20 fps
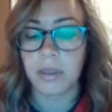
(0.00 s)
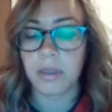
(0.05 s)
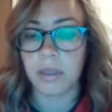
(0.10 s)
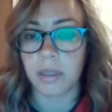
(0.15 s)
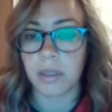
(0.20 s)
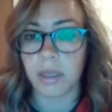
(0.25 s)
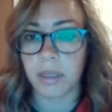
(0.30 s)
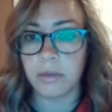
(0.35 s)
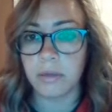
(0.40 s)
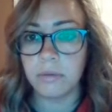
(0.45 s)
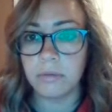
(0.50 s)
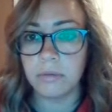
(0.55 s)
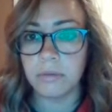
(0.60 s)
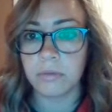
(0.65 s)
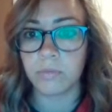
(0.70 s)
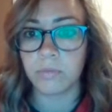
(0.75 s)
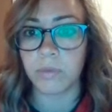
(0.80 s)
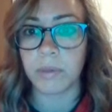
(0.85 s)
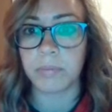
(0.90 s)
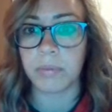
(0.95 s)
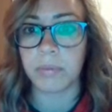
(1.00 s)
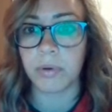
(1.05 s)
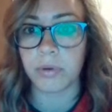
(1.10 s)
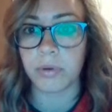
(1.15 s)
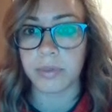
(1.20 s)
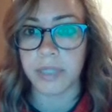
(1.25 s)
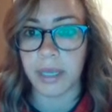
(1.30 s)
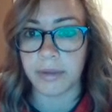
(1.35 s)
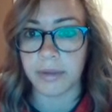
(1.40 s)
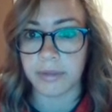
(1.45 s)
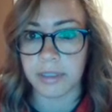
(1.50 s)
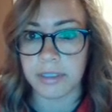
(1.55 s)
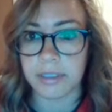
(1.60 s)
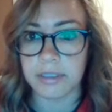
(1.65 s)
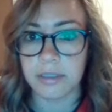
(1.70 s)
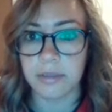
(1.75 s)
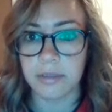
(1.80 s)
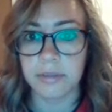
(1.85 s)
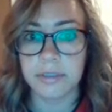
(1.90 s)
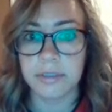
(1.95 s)
Again, we pull down
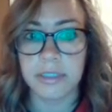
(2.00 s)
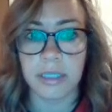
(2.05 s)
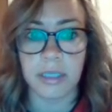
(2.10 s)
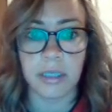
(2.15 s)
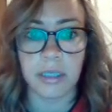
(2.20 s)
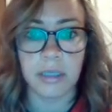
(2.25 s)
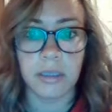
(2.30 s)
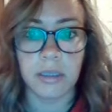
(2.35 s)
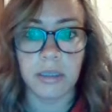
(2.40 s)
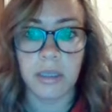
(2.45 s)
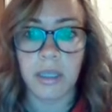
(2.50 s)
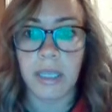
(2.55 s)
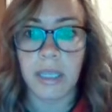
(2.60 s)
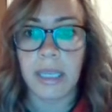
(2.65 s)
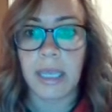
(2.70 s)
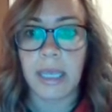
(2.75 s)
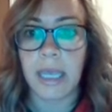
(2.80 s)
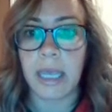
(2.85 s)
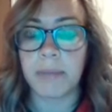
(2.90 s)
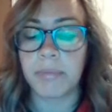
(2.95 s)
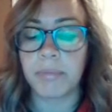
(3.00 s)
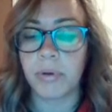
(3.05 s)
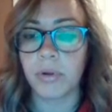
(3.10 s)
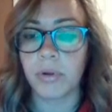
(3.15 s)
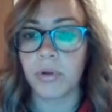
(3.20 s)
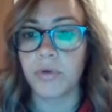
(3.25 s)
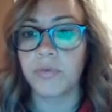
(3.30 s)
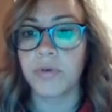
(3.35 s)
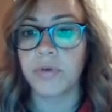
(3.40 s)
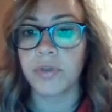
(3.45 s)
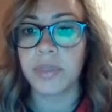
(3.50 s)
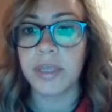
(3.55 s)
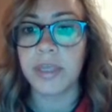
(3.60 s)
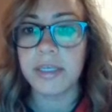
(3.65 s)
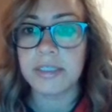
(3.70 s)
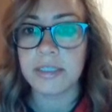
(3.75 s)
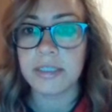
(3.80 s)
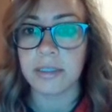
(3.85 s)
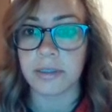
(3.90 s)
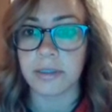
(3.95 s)
this little d and pull over
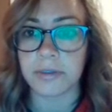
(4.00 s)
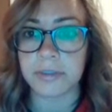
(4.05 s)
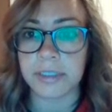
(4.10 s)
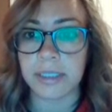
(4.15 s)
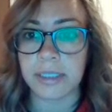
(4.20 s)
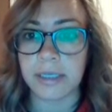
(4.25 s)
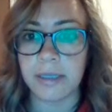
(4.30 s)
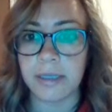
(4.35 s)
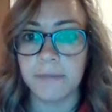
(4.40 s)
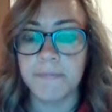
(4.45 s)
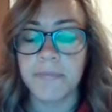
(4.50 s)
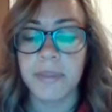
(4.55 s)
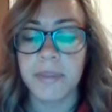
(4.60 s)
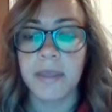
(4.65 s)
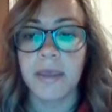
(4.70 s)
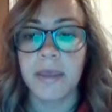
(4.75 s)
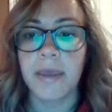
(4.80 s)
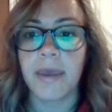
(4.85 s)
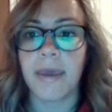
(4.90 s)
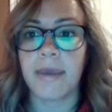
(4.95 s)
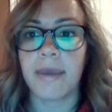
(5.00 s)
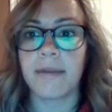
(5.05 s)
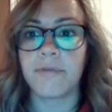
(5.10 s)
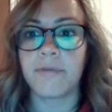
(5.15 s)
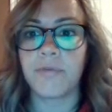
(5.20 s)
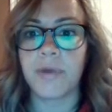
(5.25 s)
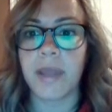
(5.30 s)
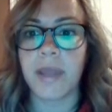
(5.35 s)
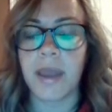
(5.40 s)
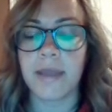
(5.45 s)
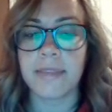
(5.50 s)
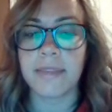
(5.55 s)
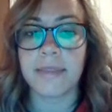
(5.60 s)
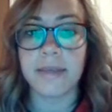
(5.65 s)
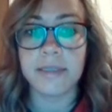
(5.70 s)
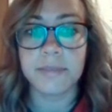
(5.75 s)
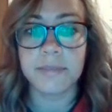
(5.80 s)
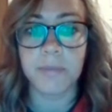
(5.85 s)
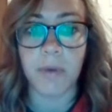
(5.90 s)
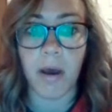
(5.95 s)
this little d, and if we had
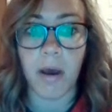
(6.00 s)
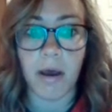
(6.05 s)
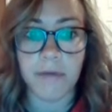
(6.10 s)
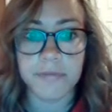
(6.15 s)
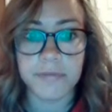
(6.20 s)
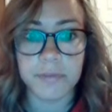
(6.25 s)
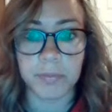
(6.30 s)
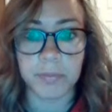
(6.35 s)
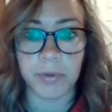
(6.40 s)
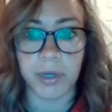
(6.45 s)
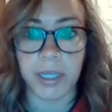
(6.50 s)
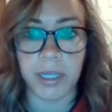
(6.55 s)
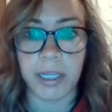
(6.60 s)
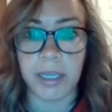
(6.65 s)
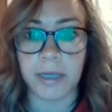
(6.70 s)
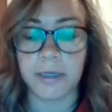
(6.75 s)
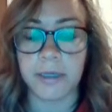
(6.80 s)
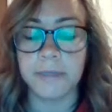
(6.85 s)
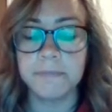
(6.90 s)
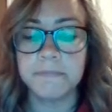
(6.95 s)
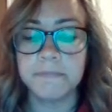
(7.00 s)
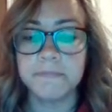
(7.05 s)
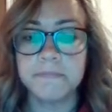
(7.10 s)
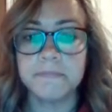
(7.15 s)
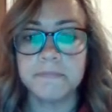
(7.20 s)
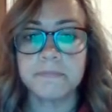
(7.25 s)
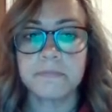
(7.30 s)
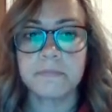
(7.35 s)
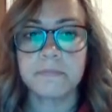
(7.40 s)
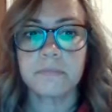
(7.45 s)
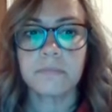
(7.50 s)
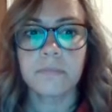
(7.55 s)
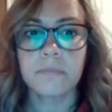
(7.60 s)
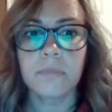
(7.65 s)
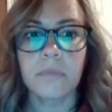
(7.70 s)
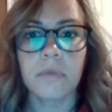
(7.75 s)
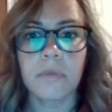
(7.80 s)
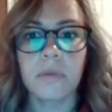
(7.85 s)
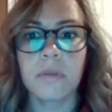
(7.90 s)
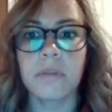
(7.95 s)
this offspring here,
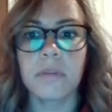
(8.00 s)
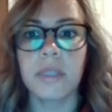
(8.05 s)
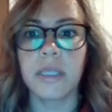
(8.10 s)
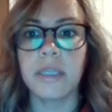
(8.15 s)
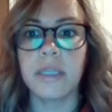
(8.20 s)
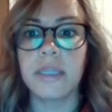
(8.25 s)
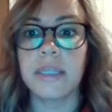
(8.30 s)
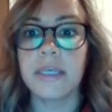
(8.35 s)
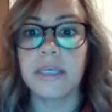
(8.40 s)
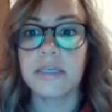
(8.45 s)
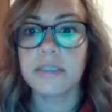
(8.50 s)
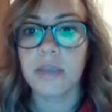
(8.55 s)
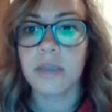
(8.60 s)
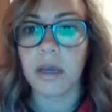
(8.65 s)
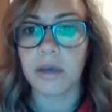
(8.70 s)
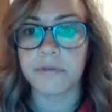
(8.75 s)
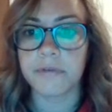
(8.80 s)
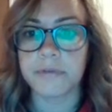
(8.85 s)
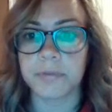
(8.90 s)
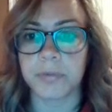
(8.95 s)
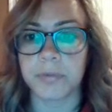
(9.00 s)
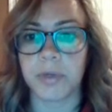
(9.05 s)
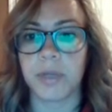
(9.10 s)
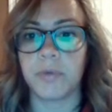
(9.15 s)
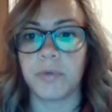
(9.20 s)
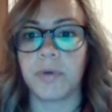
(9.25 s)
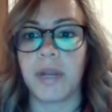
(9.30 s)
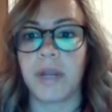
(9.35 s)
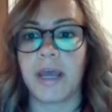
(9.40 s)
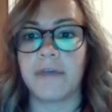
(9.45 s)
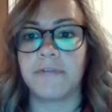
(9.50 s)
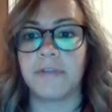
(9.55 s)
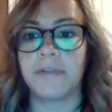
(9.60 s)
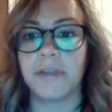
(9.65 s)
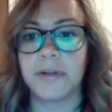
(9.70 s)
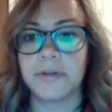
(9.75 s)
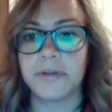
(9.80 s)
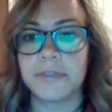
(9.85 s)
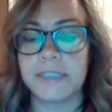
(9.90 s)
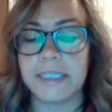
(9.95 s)
then this offspring would have
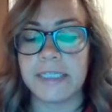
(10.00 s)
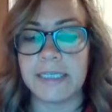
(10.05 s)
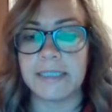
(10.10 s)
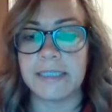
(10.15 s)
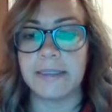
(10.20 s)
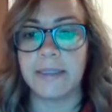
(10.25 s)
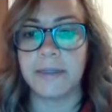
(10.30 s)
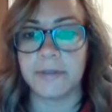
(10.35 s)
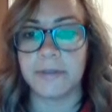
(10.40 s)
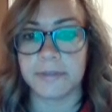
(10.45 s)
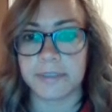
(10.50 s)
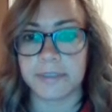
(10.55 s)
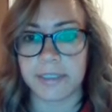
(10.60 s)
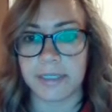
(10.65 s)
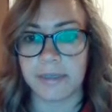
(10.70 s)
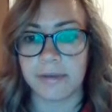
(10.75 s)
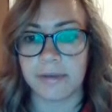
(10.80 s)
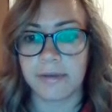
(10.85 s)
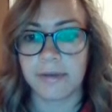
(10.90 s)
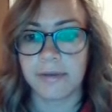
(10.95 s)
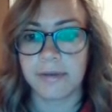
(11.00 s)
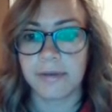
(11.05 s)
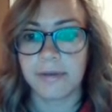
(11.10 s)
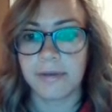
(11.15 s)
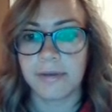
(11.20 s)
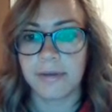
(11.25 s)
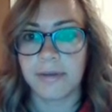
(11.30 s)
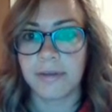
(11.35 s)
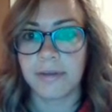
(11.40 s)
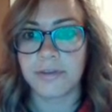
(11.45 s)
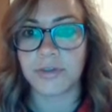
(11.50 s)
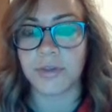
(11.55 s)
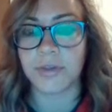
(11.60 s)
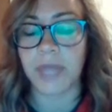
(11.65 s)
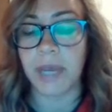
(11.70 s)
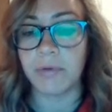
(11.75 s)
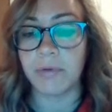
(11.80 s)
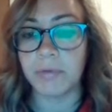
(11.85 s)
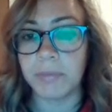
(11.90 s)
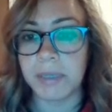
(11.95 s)
little d. So
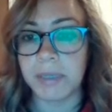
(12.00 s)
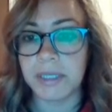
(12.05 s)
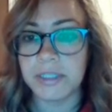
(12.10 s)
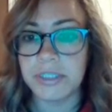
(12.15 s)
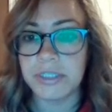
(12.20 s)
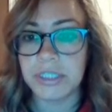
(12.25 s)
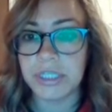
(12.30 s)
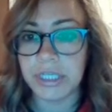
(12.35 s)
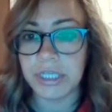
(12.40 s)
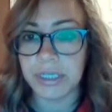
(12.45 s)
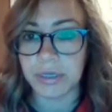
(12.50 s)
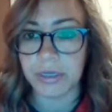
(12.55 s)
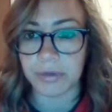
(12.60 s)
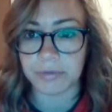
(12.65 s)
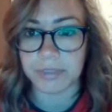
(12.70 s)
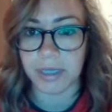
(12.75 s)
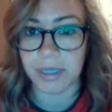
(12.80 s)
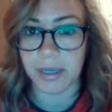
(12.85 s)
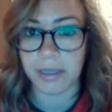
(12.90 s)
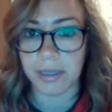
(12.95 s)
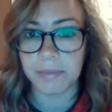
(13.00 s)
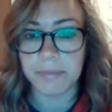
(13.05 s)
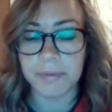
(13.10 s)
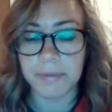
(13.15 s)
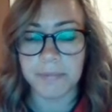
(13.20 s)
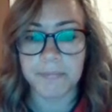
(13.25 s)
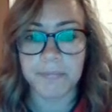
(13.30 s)
that would be its genotype.